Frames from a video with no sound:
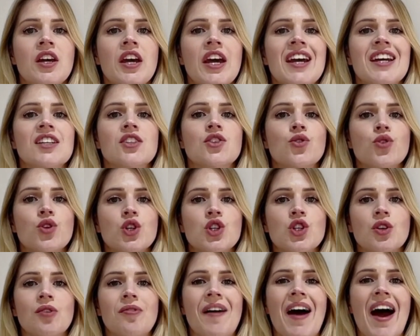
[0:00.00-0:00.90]
is
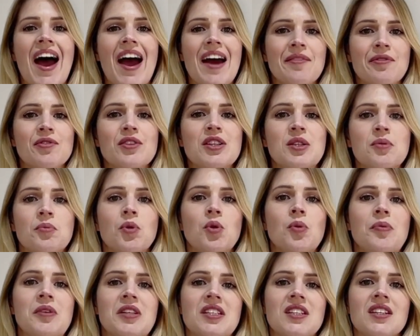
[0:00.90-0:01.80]
crucial for every small
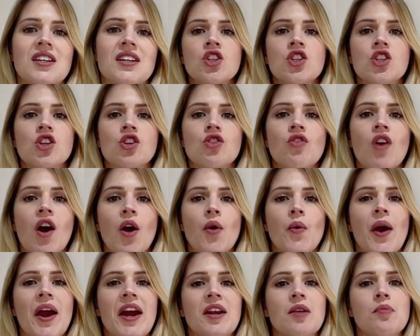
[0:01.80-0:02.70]
business to grow
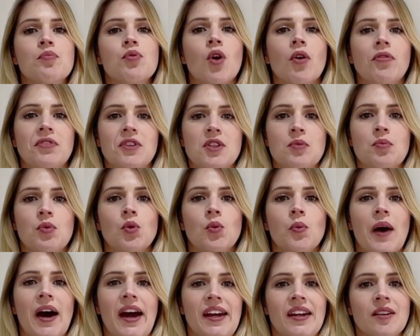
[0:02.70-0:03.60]
in a profitable
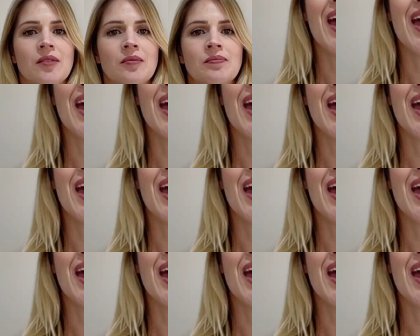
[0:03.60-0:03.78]
way.